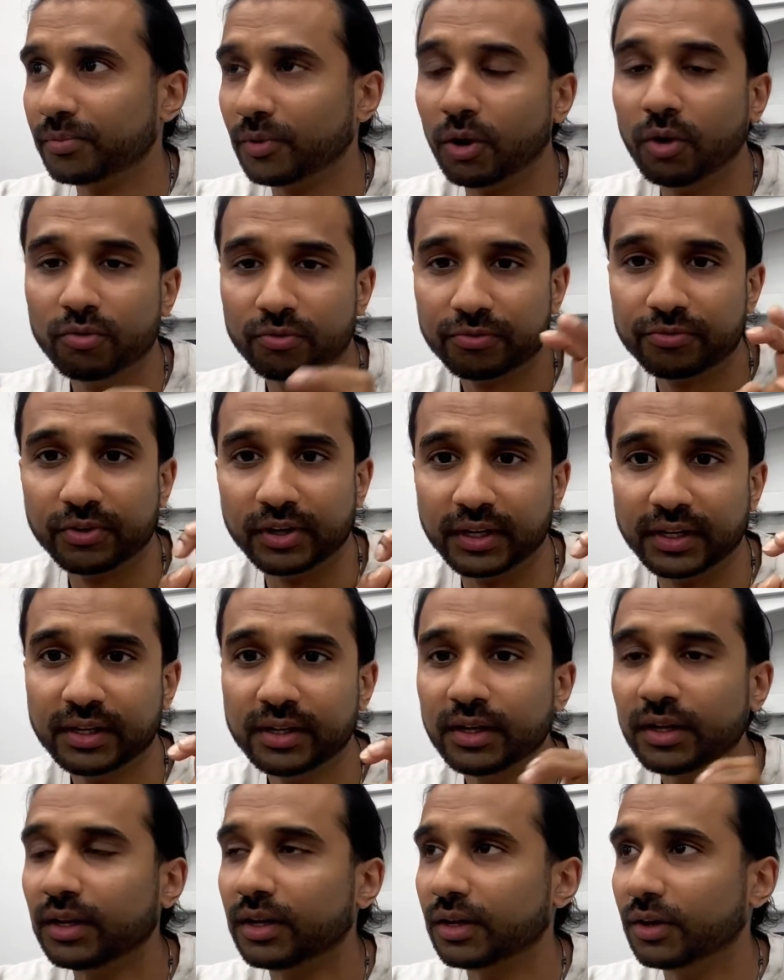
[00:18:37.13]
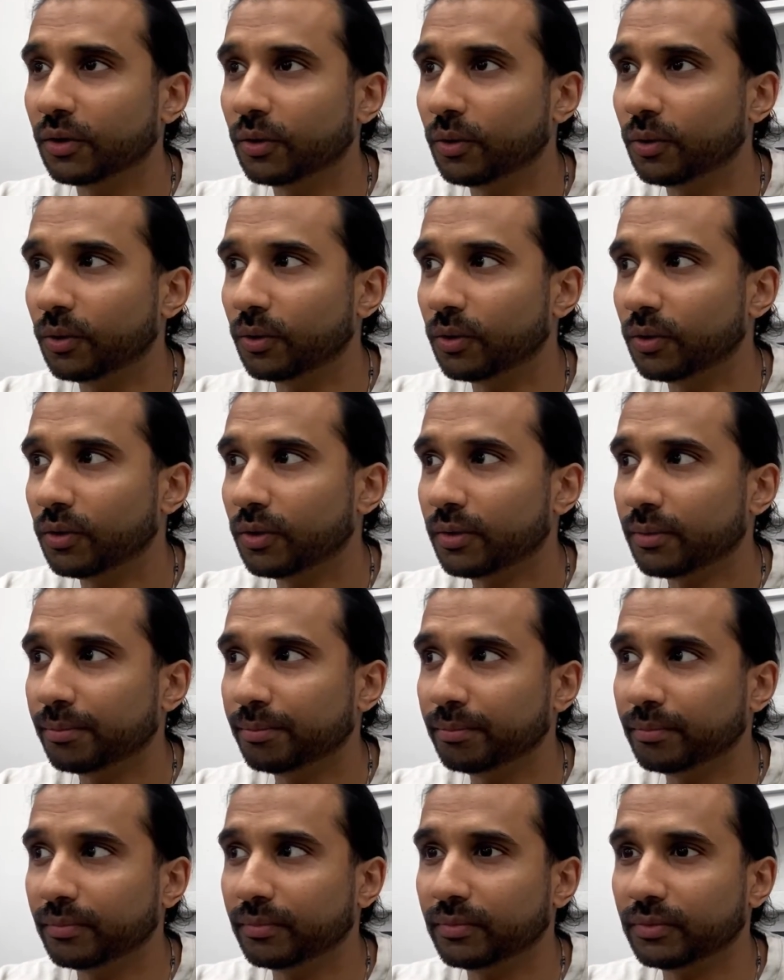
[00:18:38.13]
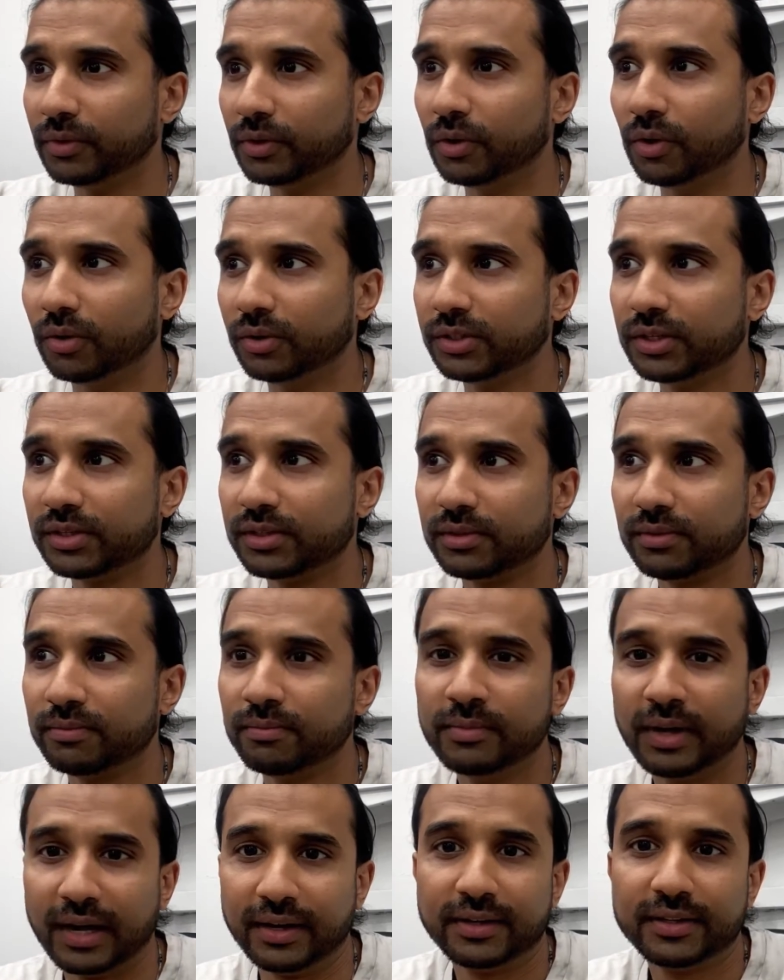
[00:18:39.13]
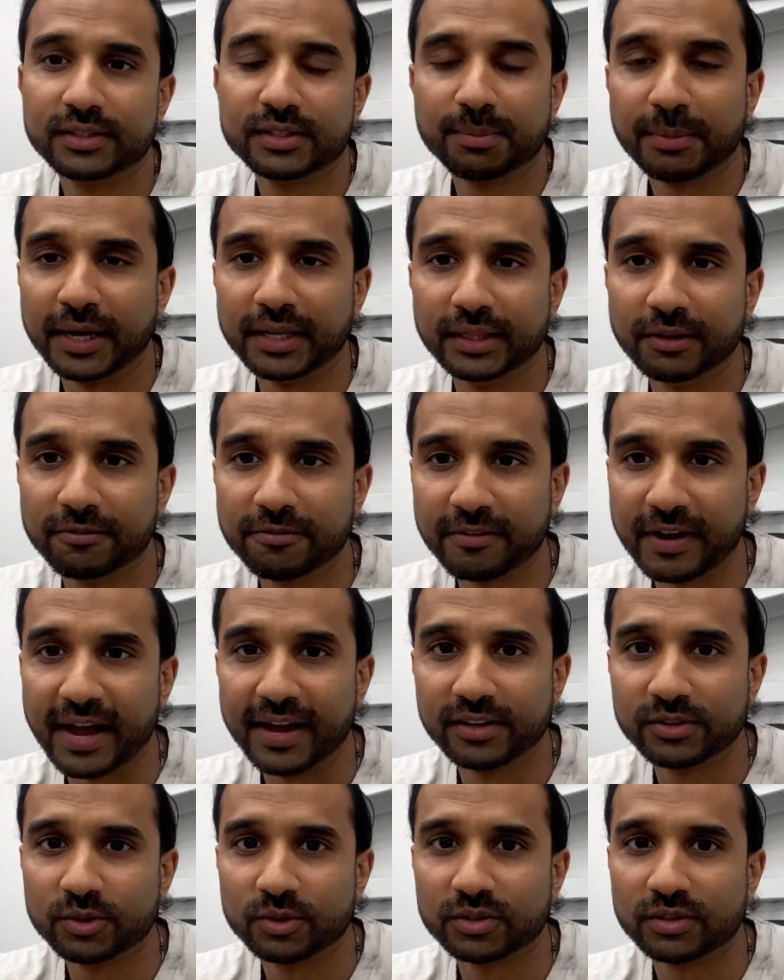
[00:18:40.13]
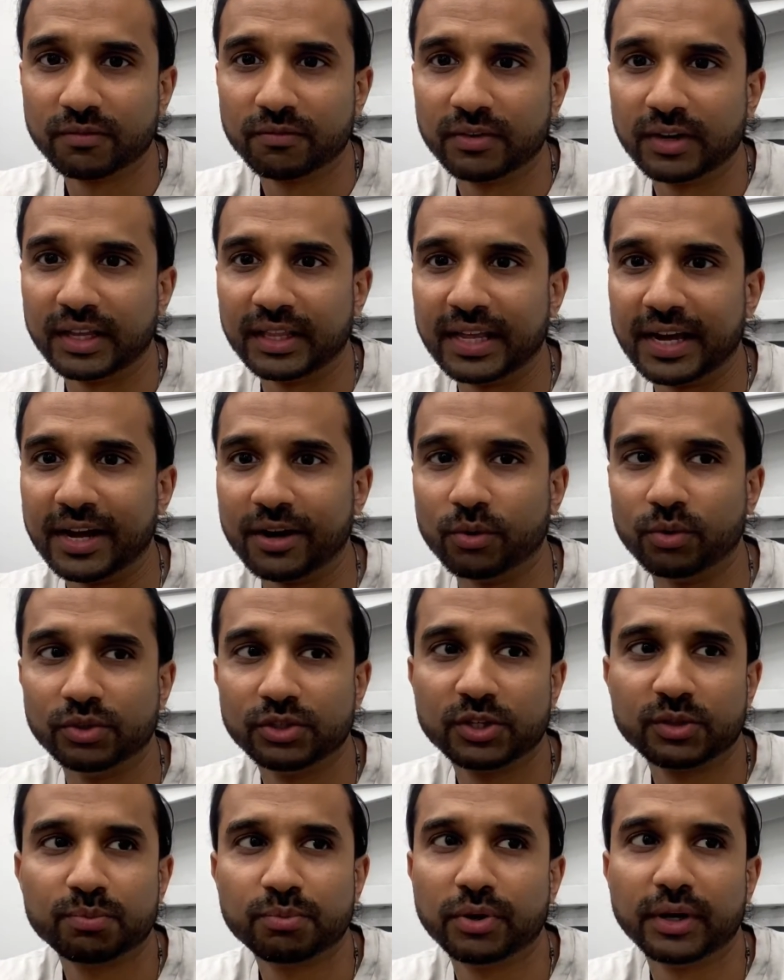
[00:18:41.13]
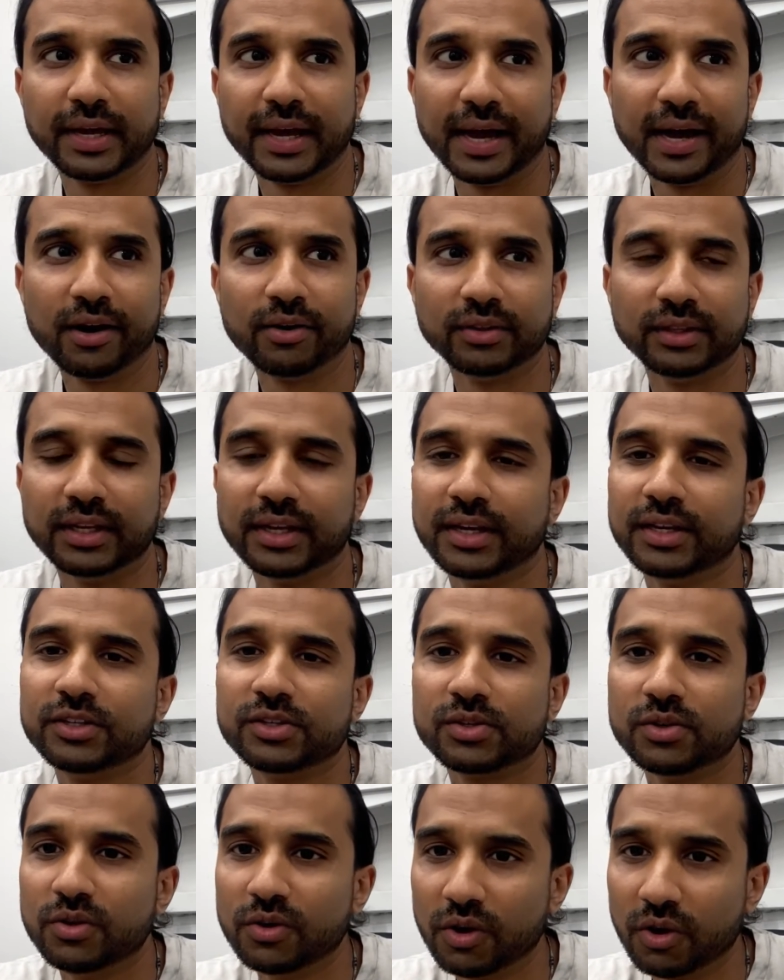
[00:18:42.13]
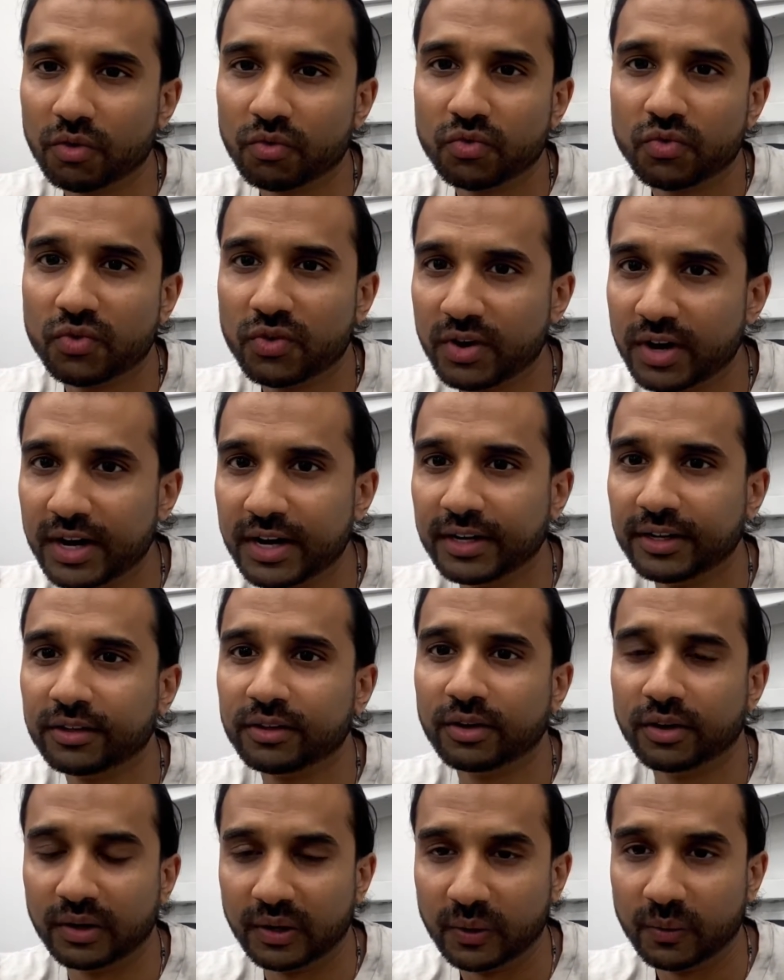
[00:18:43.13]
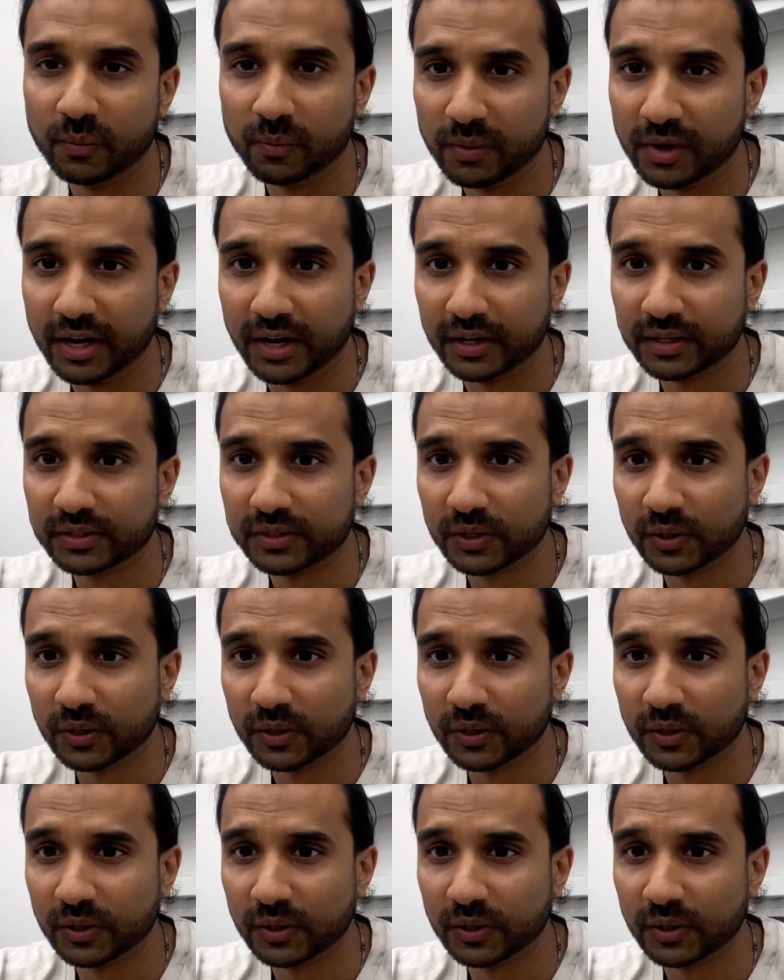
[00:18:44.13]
hopefully, or, you know, just anticipate the fans or something like that, or just put it out, it's not really gonna work.